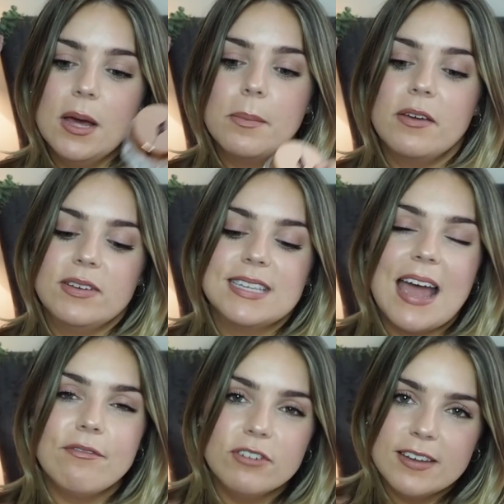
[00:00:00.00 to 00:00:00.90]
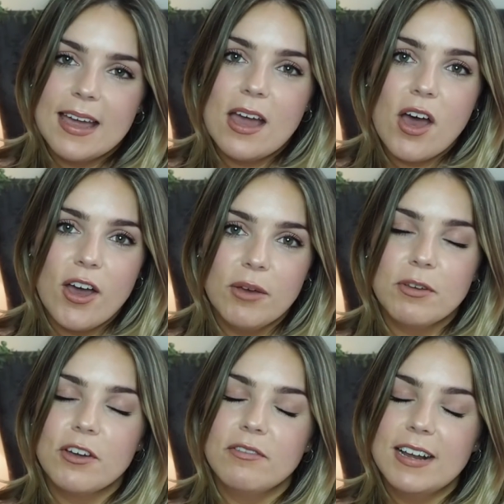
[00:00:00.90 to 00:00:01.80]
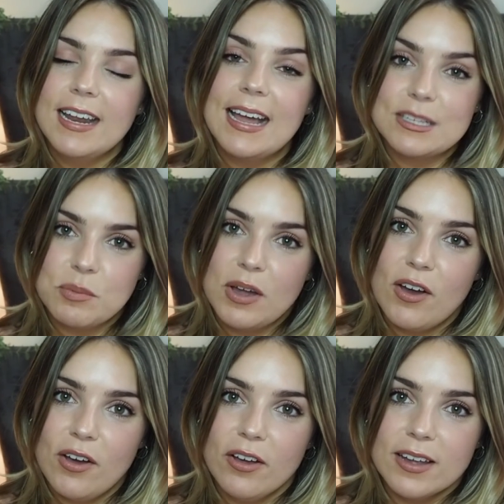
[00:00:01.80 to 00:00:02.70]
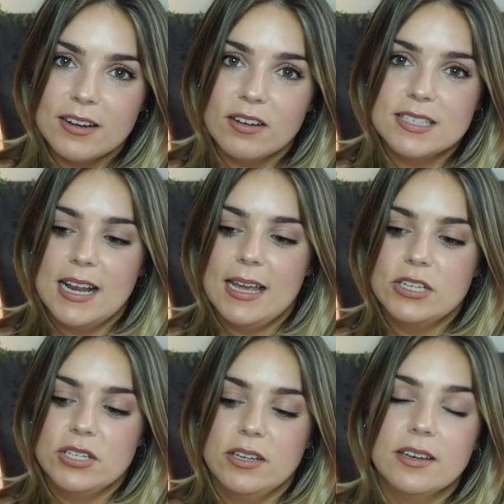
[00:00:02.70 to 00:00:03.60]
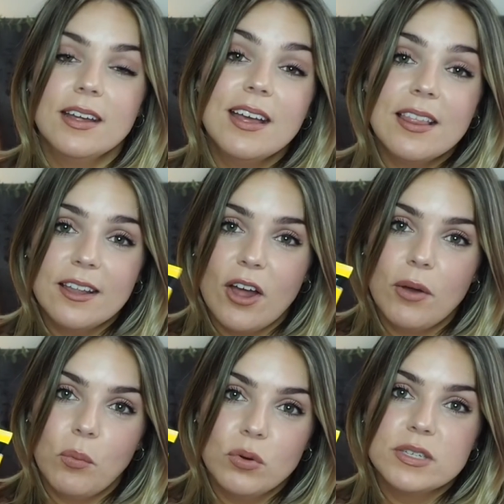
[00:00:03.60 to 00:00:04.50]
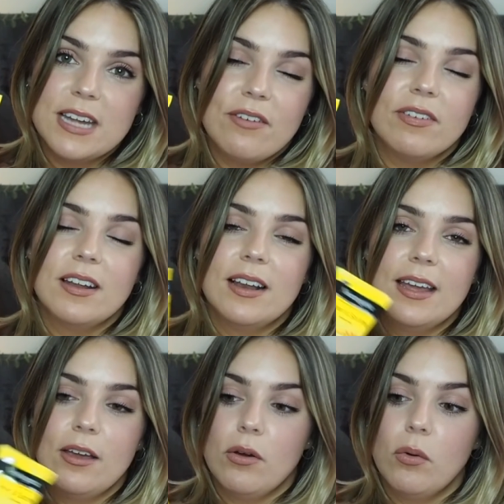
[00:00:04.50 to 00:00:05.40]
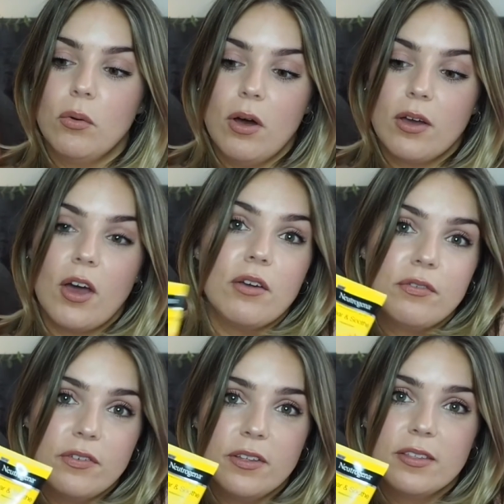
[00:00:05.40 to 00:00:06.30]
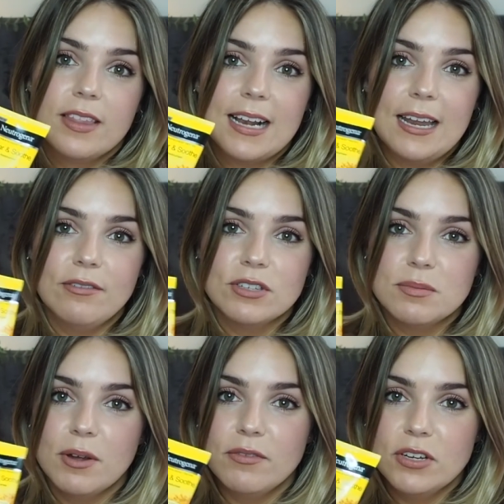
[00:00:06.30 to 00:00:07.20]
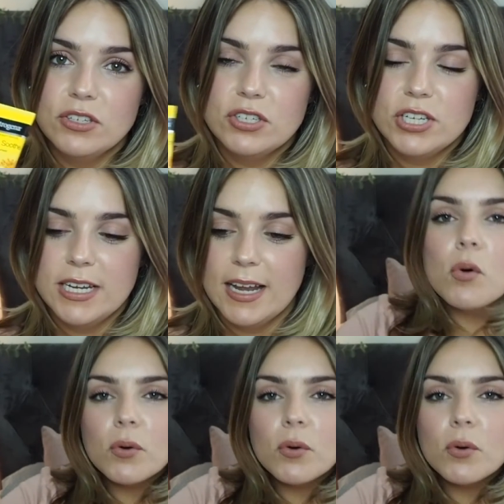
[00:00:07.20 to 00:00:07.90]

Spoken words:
But if it's every day at home currently, as we are in isolation, then I would definitely go for the Clear and Smooth Neutrogena.